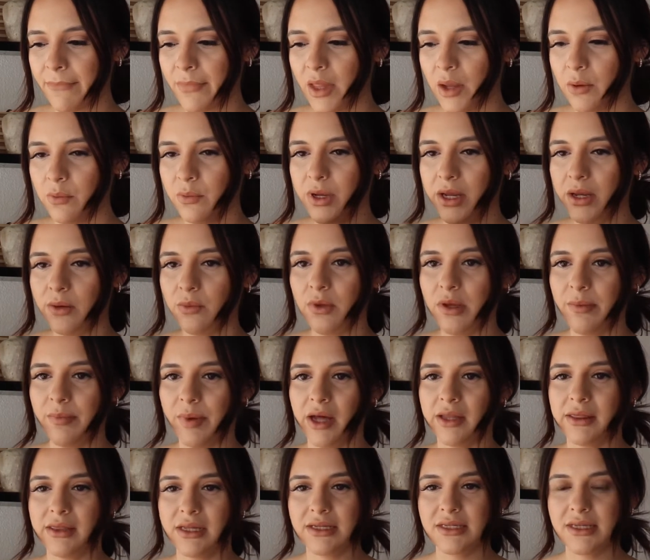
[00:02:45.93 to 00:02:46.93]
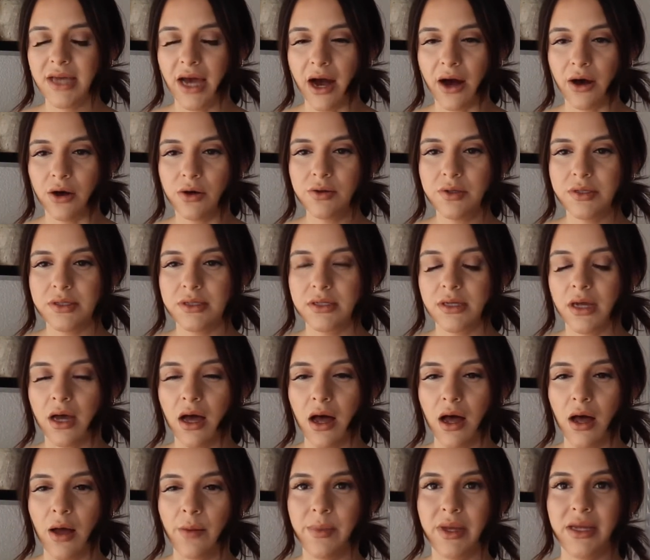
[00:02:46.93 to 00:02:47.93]
when we bought this house.
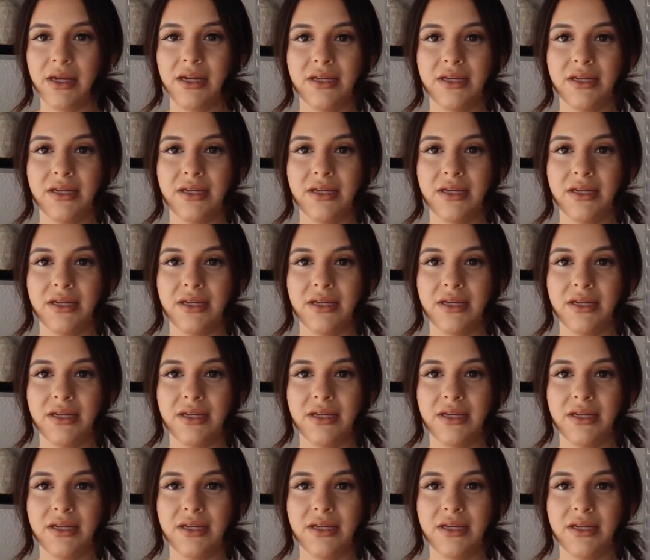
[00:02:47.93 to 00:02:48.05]
It